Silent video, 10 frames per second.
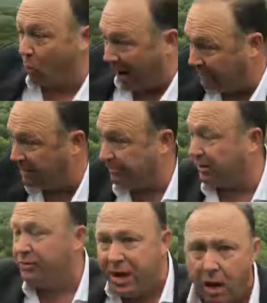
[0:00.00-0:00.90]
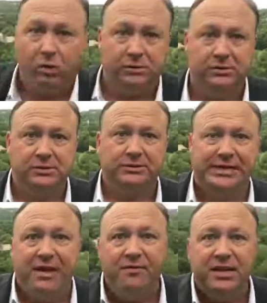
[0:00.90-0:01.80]
white people? No.
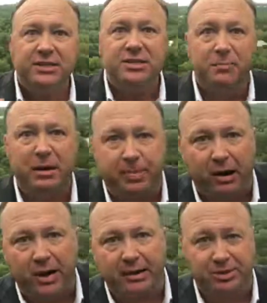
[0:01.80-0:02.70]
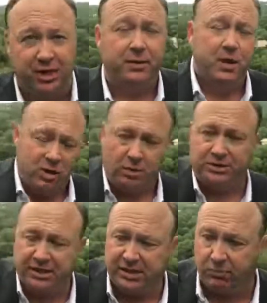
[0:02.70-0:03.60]
And this is the big paradigm shift. You want to
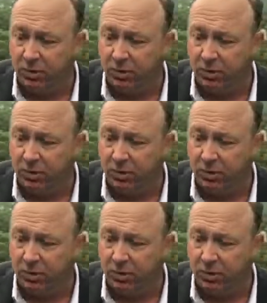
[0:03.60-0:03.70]
say something real